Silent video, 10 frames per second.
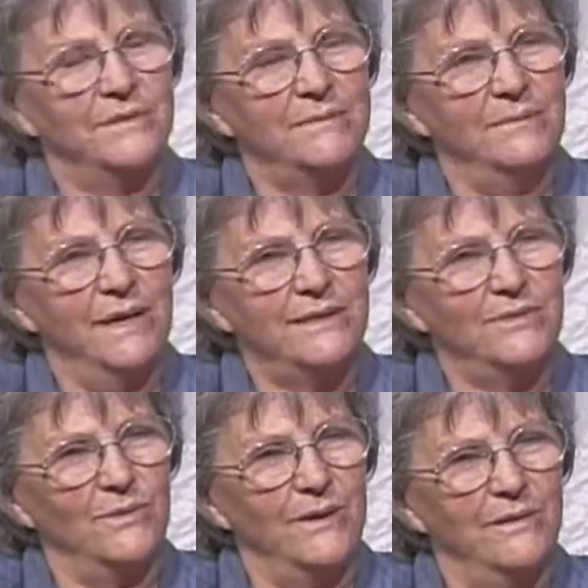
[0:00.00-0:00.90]
my
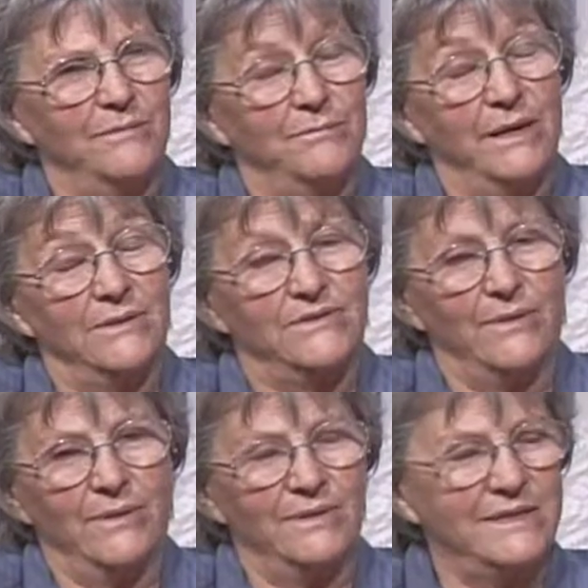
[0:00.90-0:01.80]
story, bear
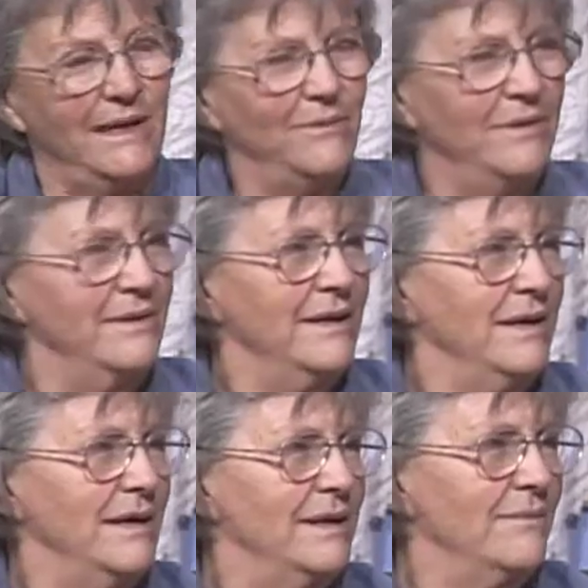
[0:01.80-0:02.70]
story, was that one
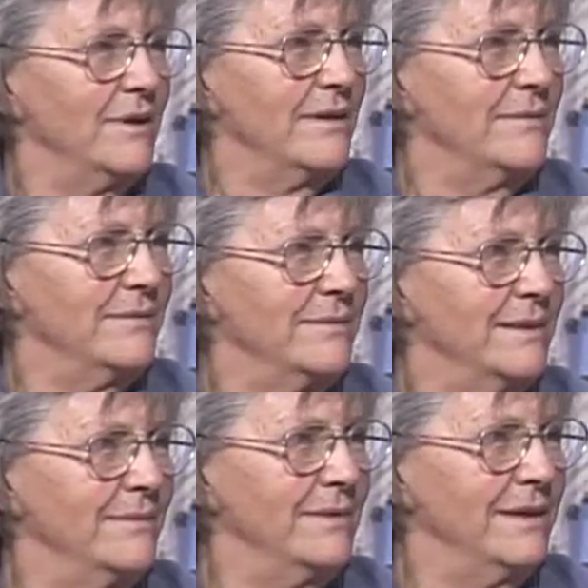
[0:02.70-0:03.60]
where
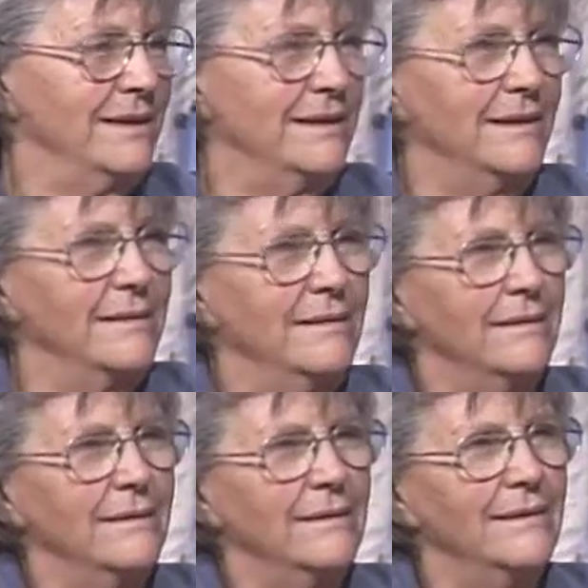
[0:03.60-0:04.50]

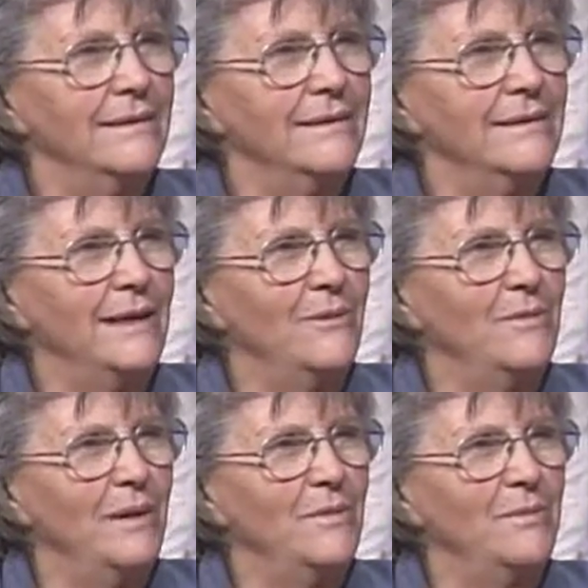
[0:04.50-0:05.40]
that old
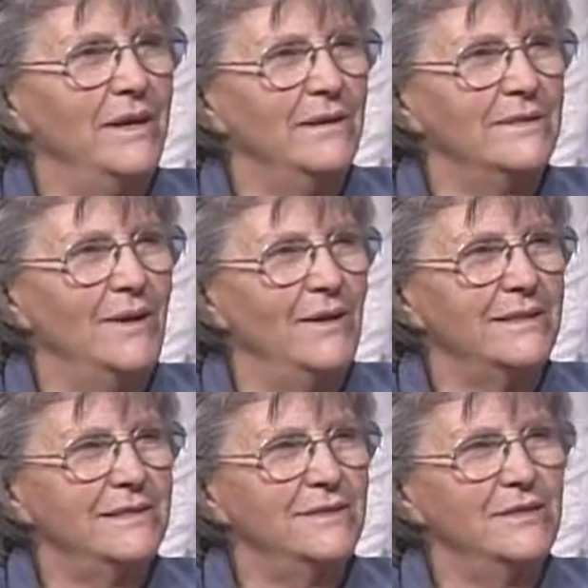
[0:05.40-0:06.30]
mama bear saw
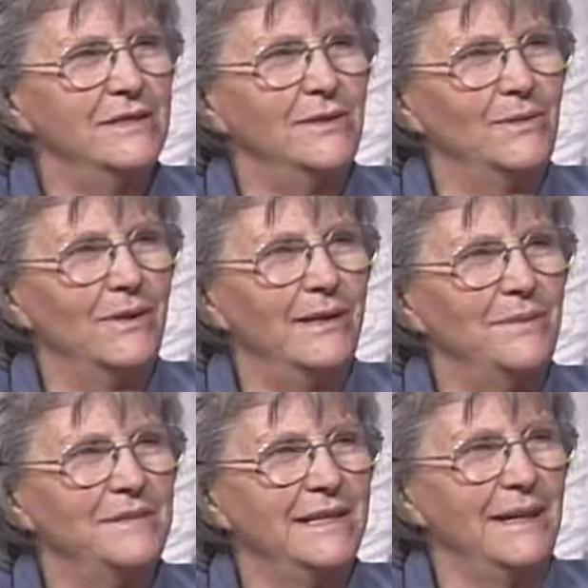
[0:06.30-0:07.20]
us, and she told her
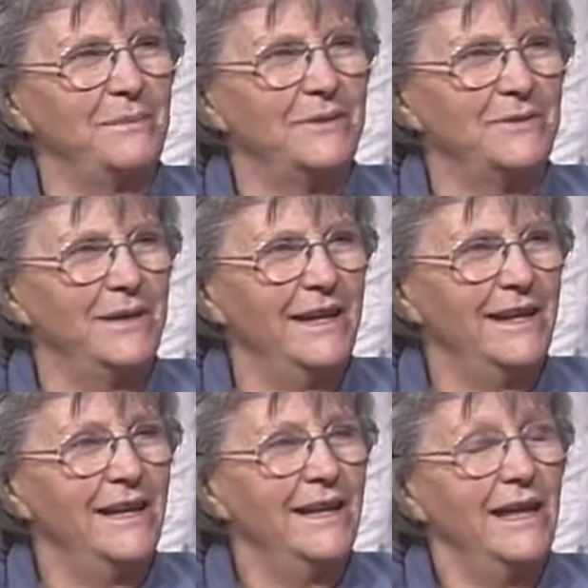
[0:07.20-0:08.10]
cubs to get up a tree,
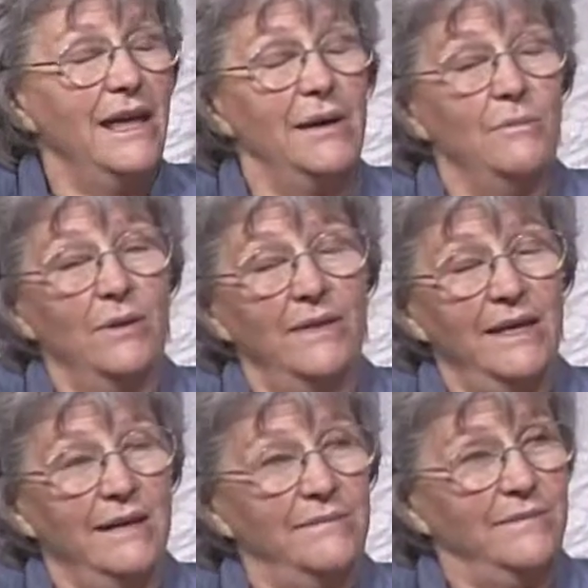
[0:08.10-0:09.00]
and boy,
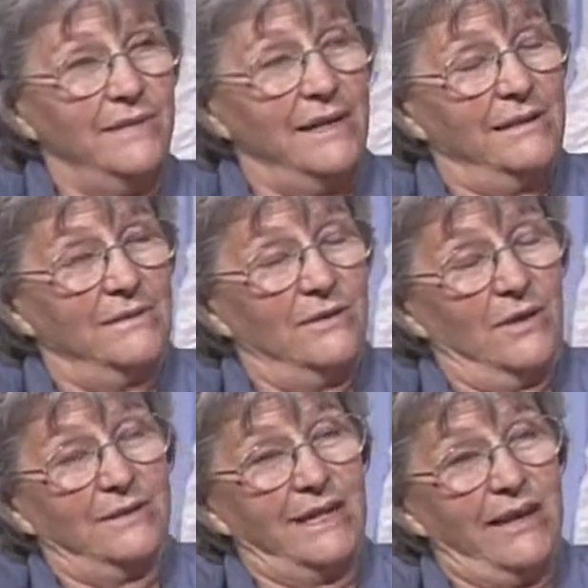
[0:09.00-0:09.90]
they
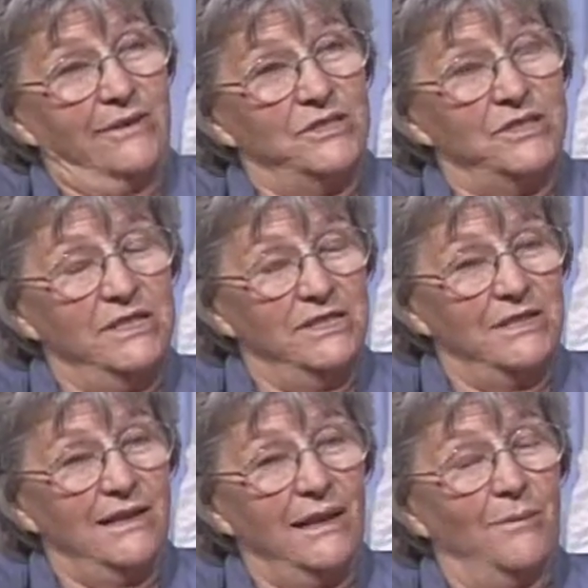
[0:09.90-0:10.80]
looked at her, and she
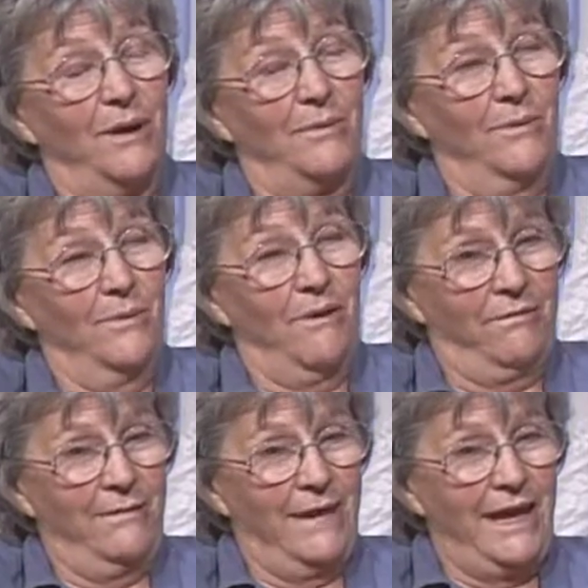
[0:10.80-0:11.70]
just kind of went
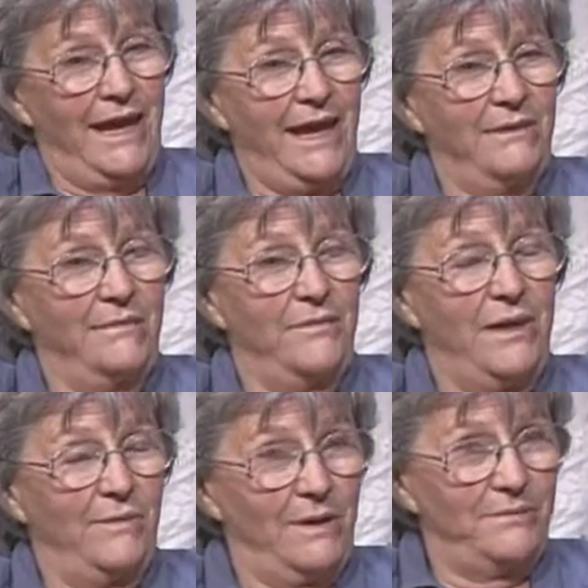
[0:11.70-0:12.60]
woof, and
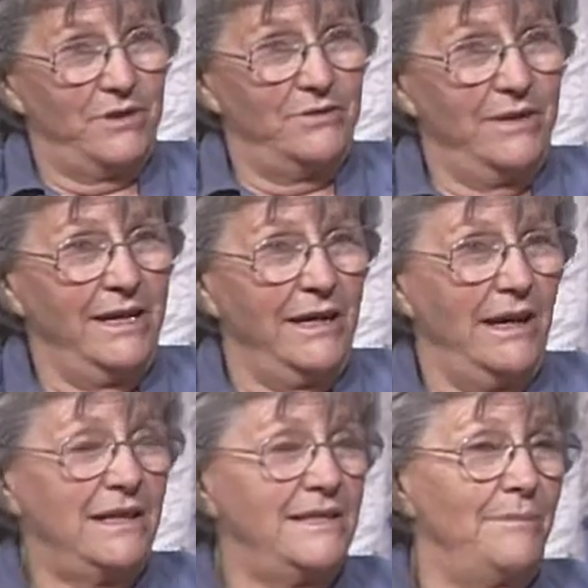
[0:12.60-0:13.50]
they went up the tree,
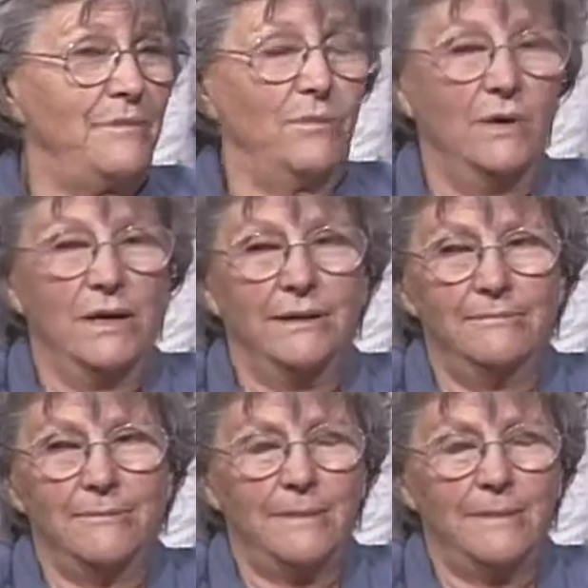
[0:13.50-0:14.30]
except the one,